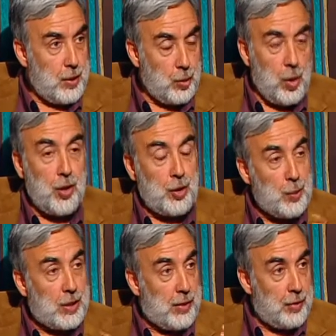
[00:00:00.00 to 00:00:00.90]
You are
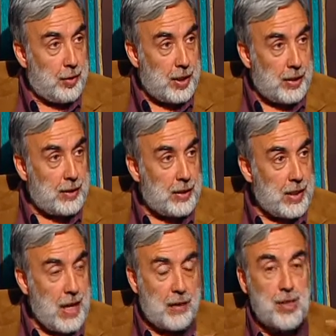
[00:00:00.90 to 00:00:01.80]
doing everything
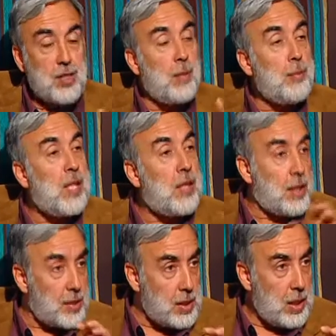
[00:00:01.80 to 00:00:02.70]
against the
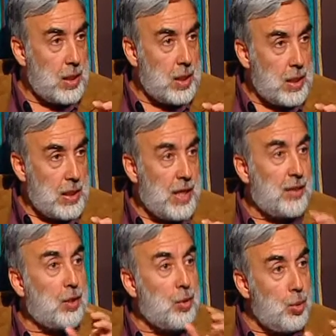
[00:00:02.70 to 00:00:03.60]
meanings
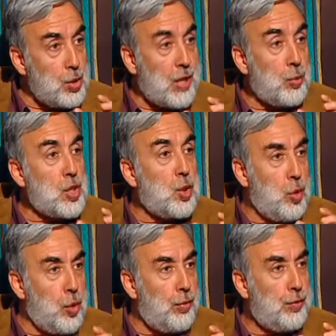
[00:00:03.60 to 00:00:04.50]
and the goals and wisdom
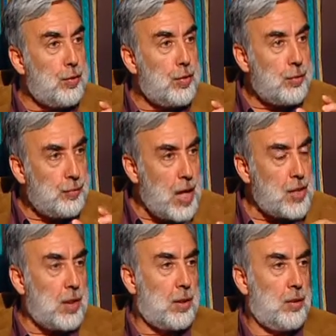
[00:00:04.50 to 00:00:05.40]
of
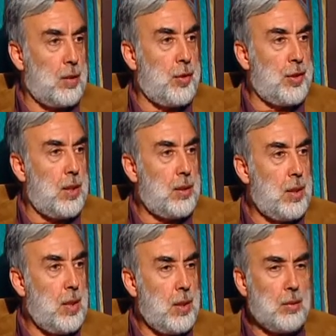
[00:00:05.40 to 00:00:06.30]
fasting in Ramadan.
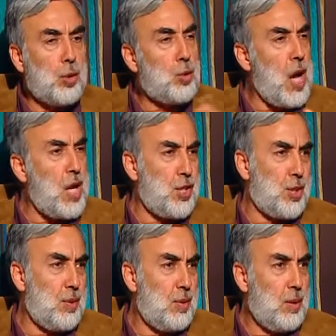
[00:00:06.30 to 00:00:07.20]
Go to
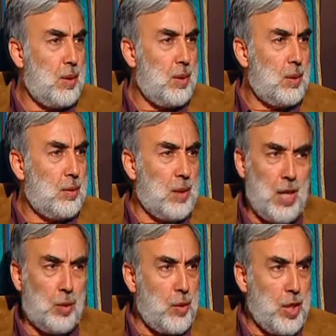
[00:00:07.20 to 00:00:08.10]
Hajj. La
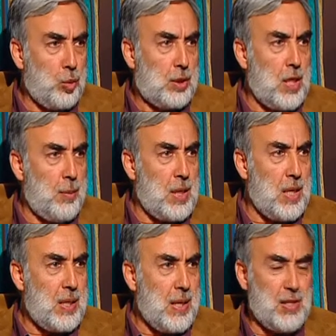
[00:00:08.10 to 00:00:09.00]
hawla wa la quwwata illa
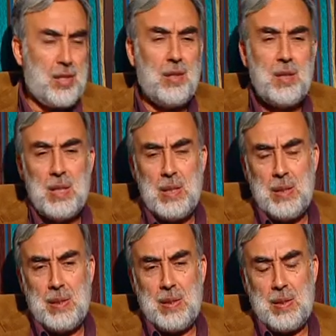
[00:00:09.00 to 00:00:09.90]
billah.
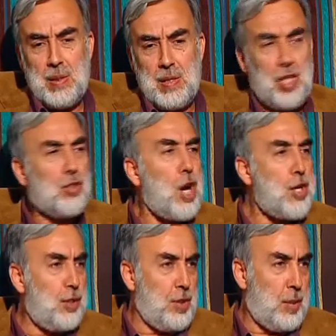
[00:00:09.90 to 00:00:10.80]
It's a
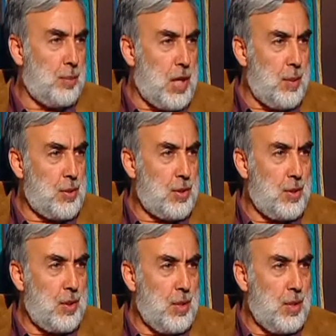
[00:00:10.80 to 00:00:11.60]
tragedy sometimes.